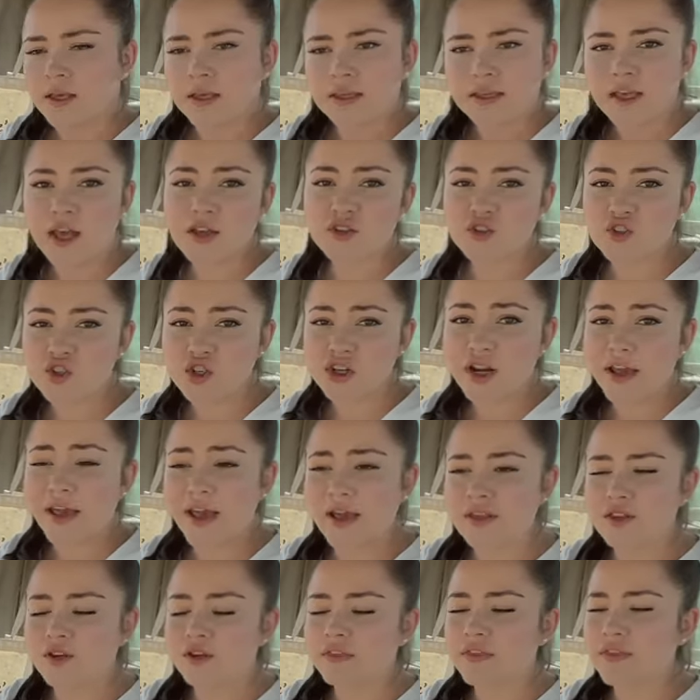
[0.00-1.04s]
Yesterday I
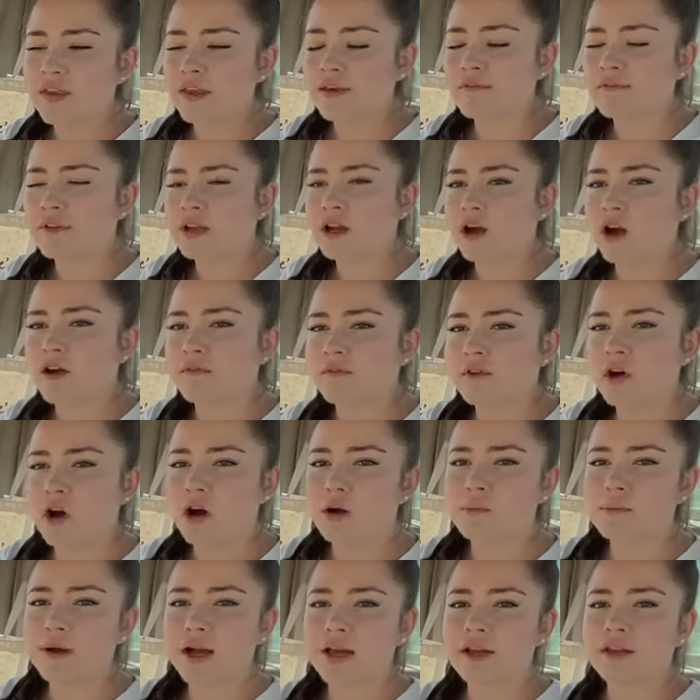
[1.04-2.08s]
took the evening off
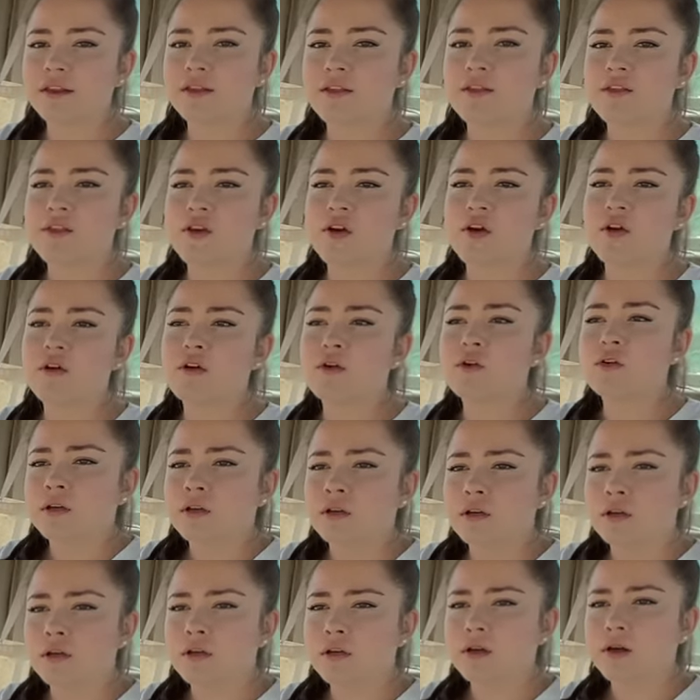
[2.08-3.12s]
combining, so
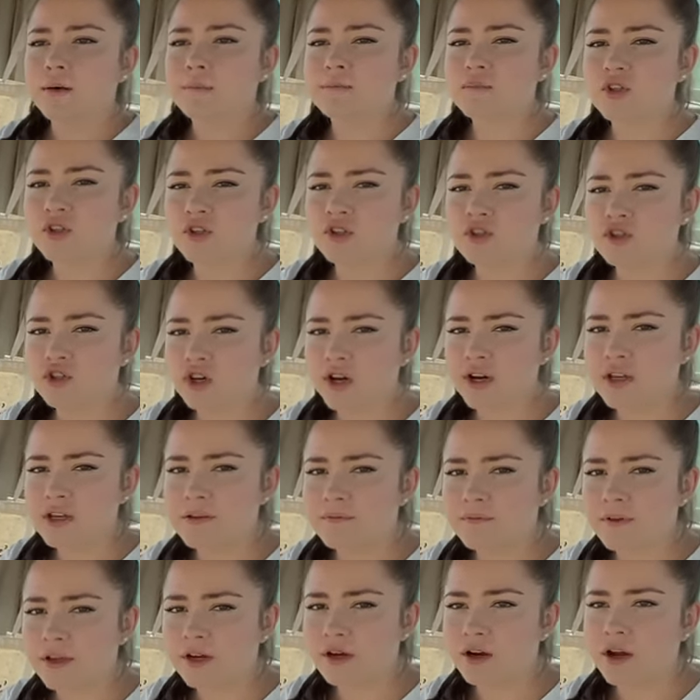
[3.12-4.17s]
I'm just trying to
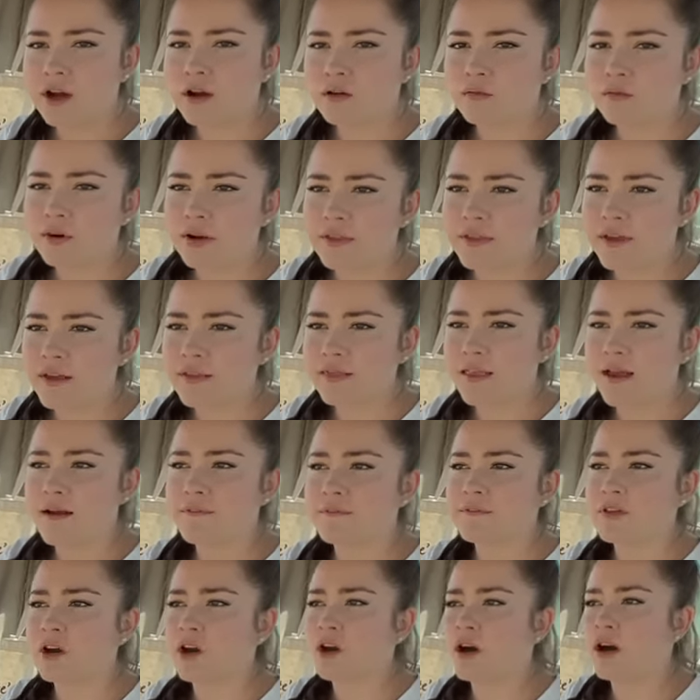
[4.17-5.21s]
figure out where they
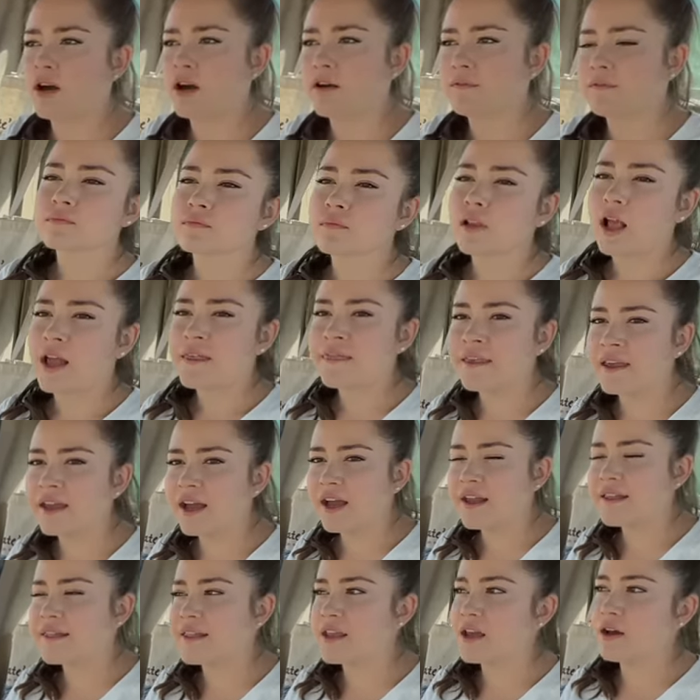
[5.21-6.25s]
left off. I think
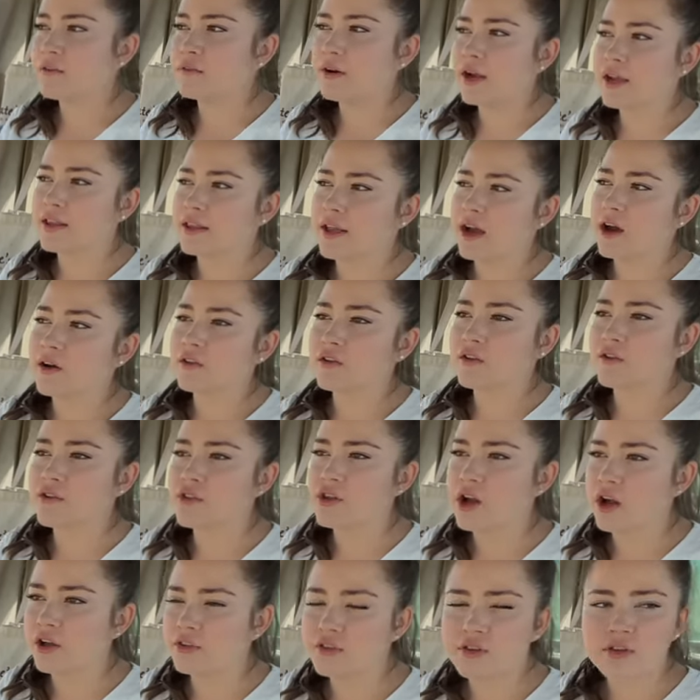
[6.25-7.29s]
I see it right now. There's
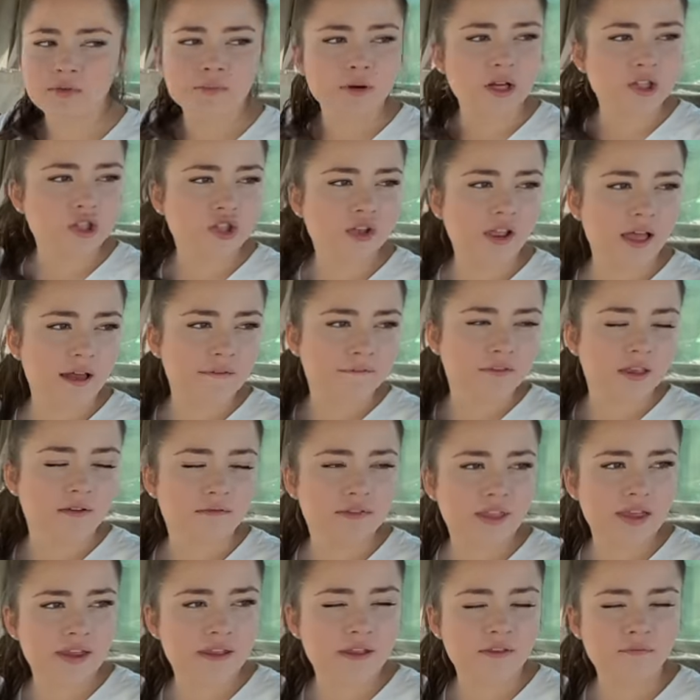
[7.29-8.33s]
not too much left of
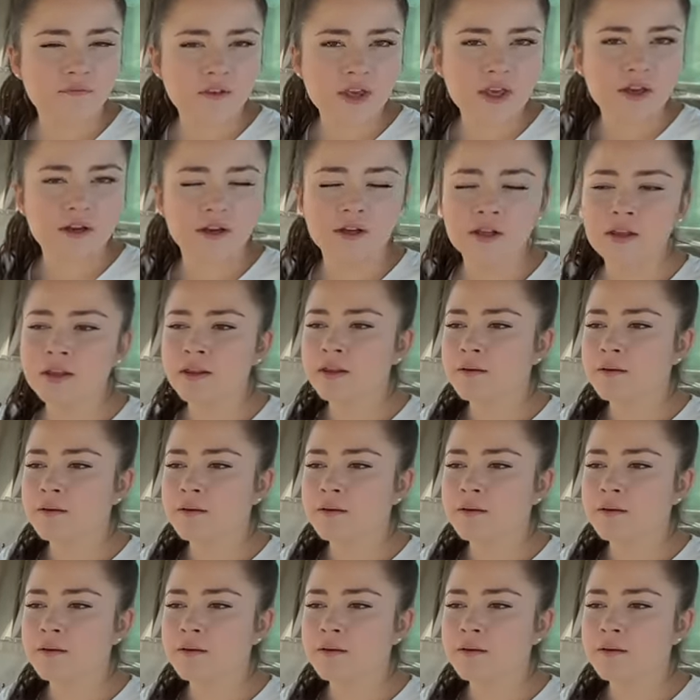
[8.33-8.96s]
this field